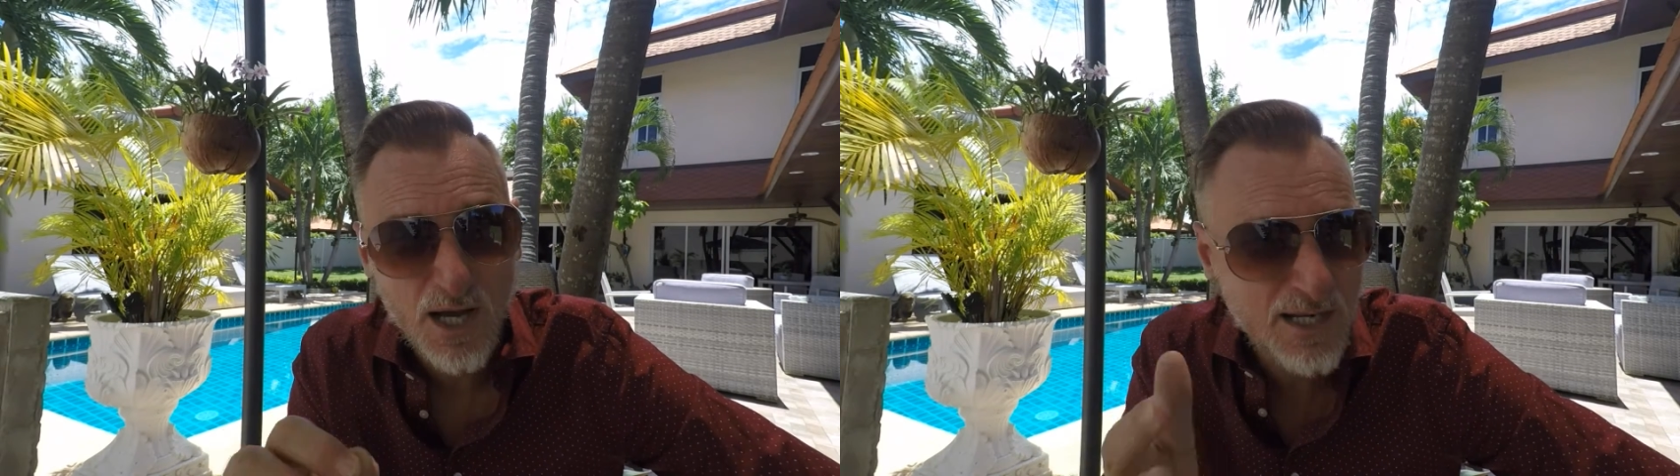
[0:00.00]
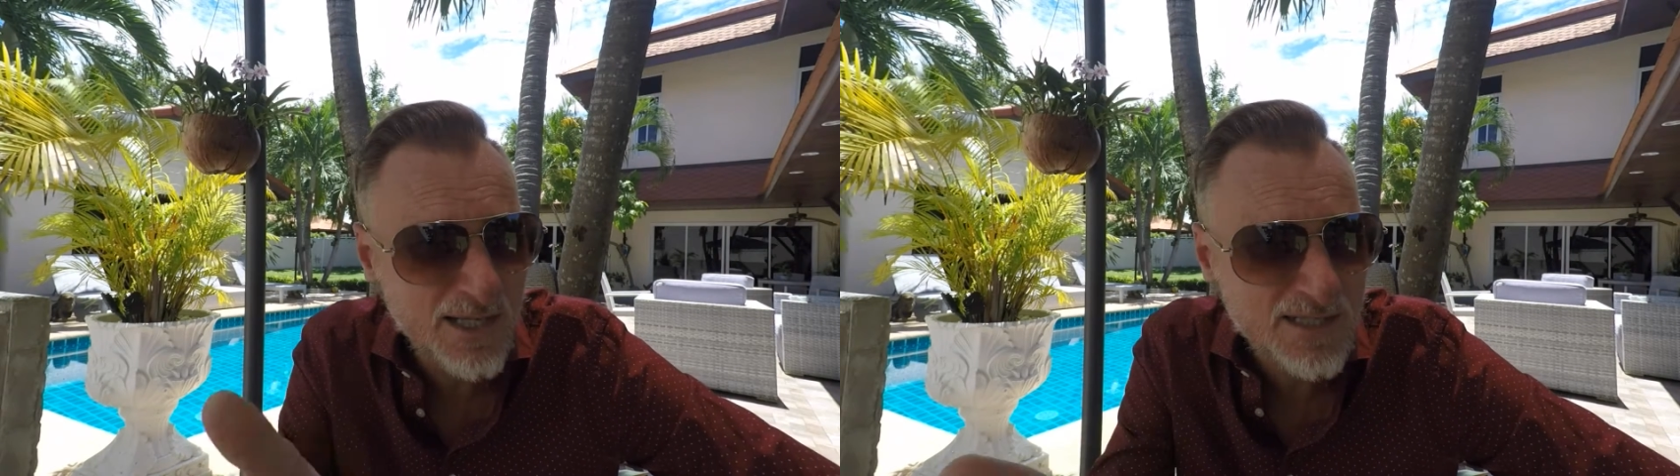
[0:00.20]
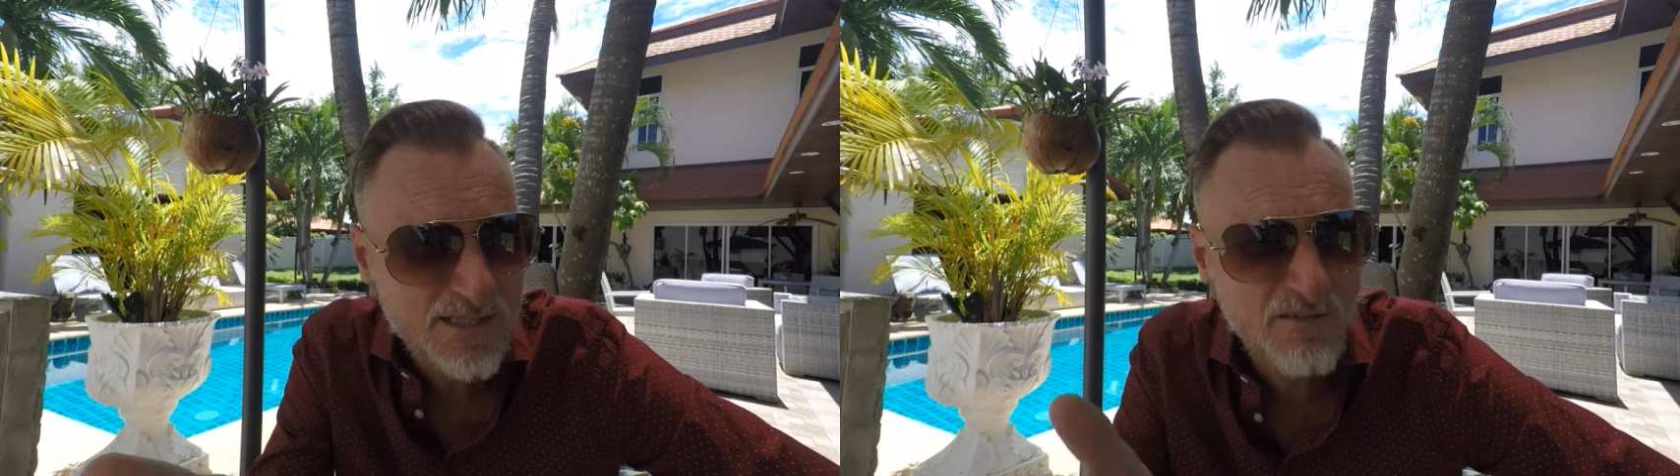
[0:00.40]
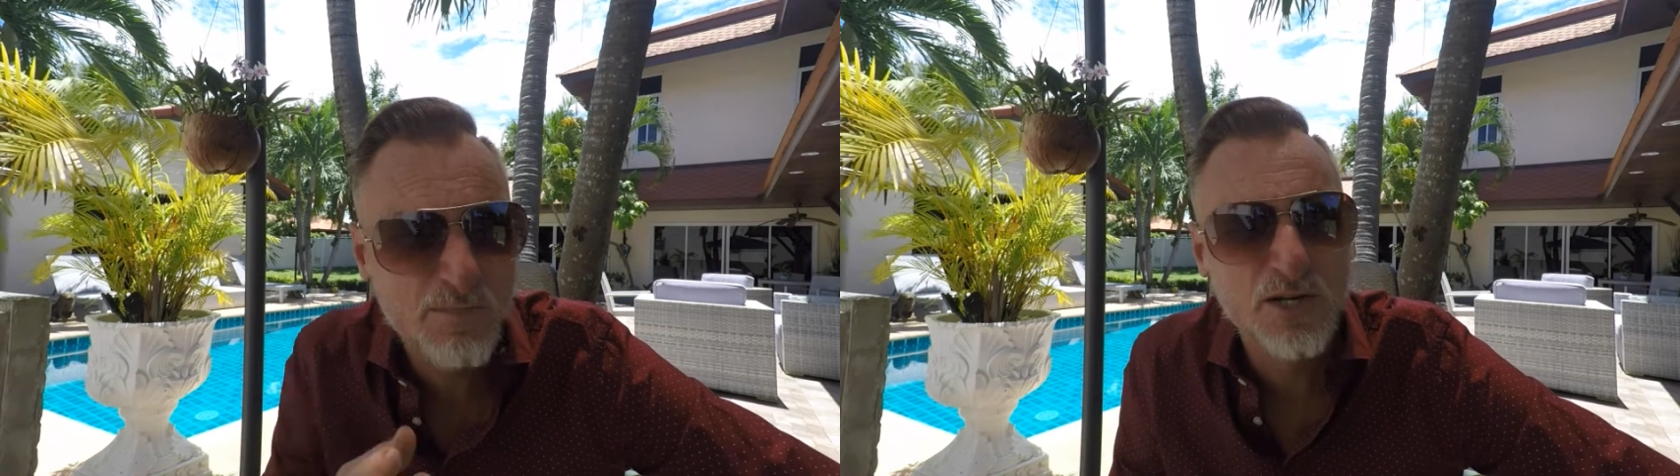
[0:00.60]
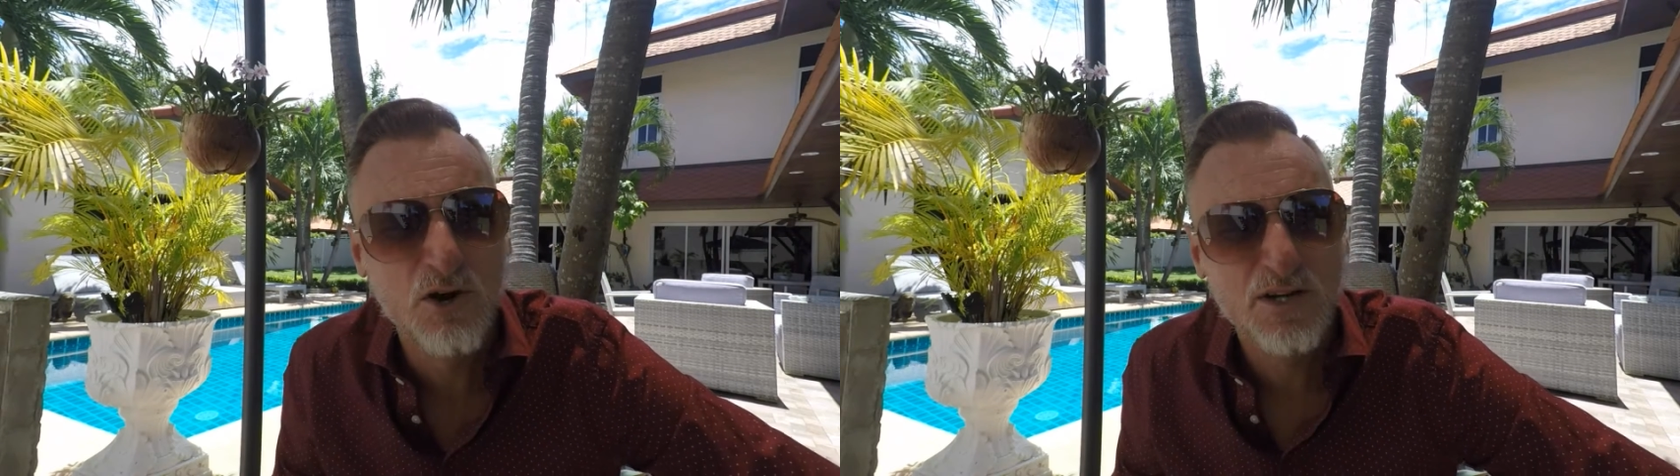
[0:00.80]
at least they've
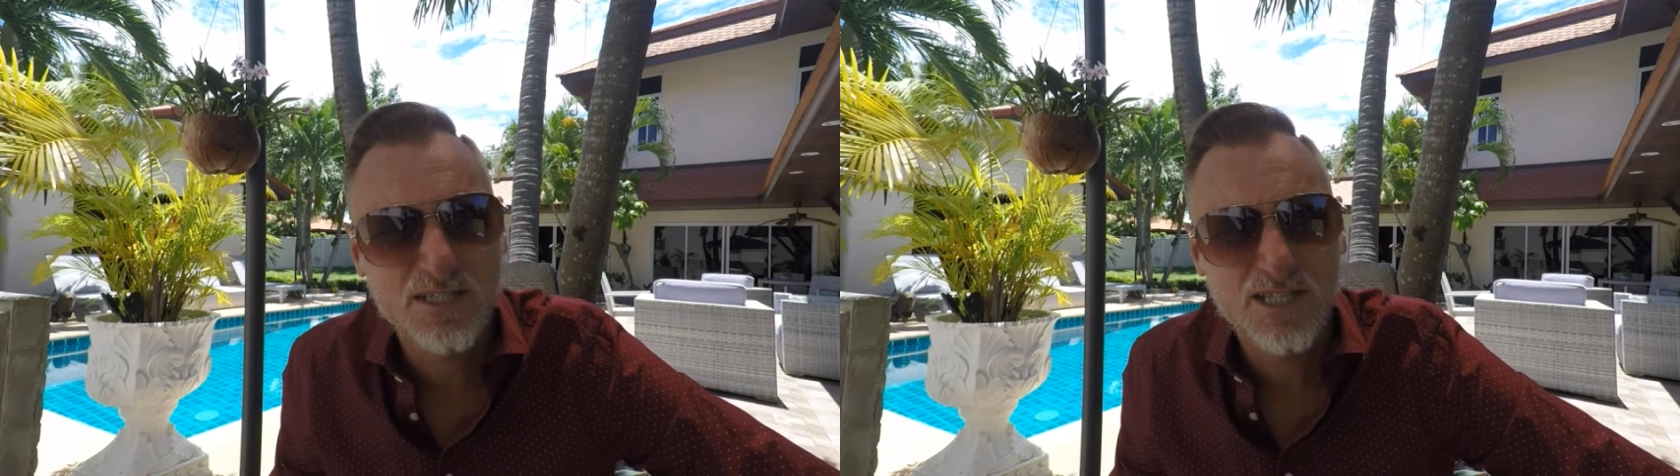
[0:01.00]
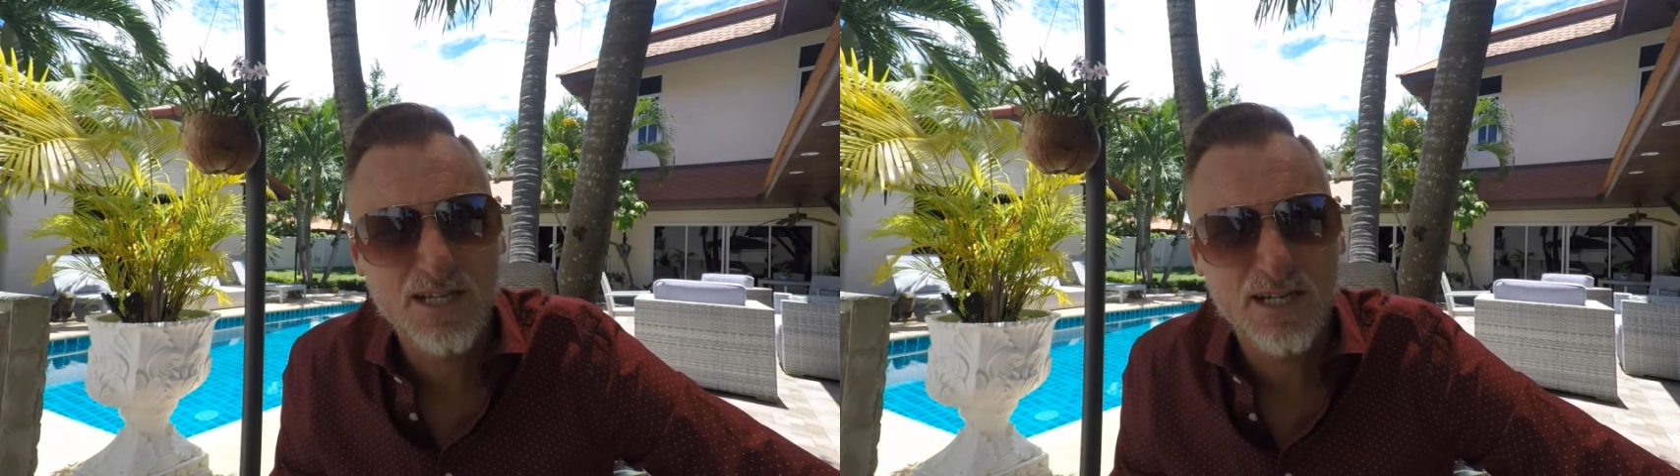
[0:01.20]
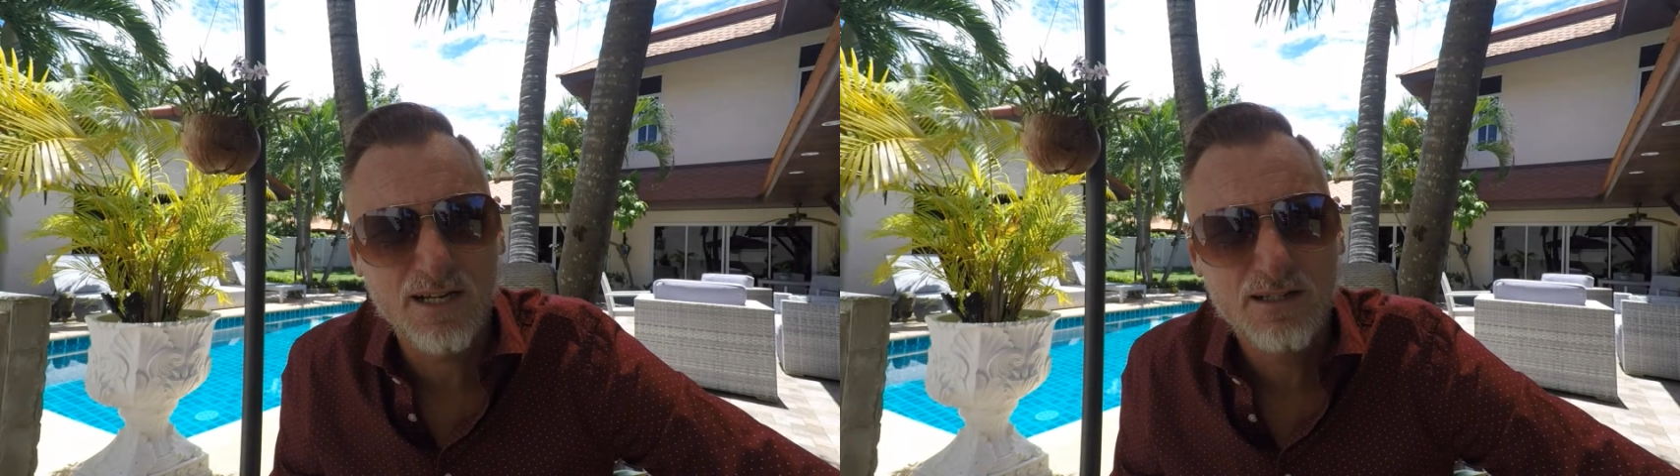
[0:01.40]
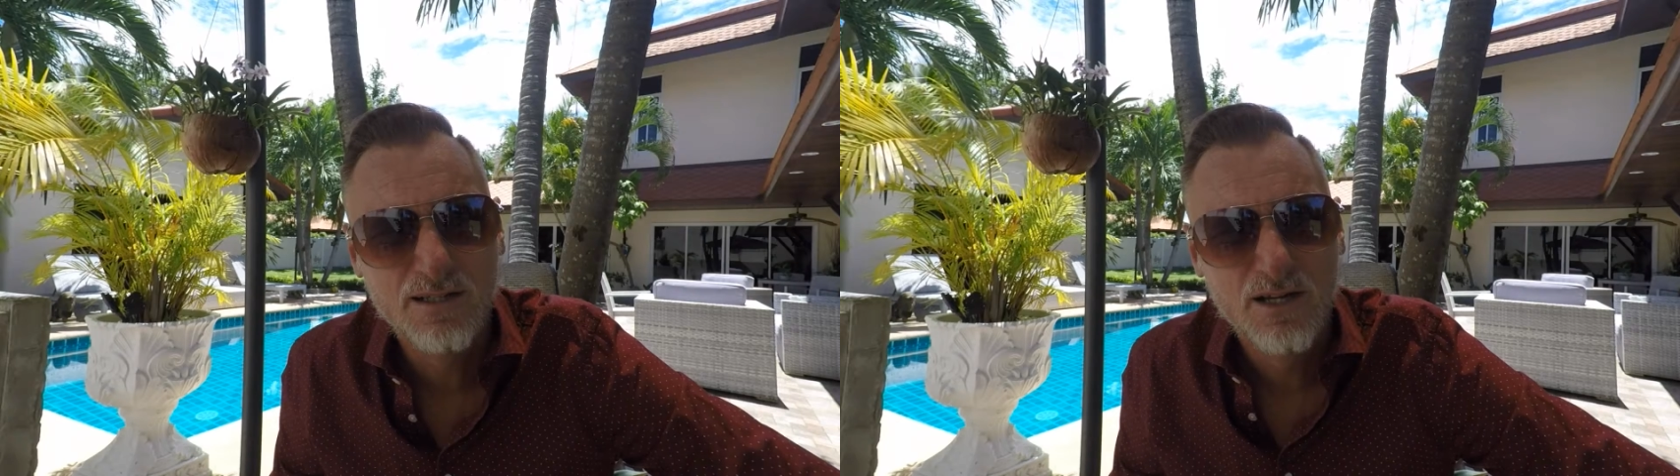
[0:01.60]
been honest here,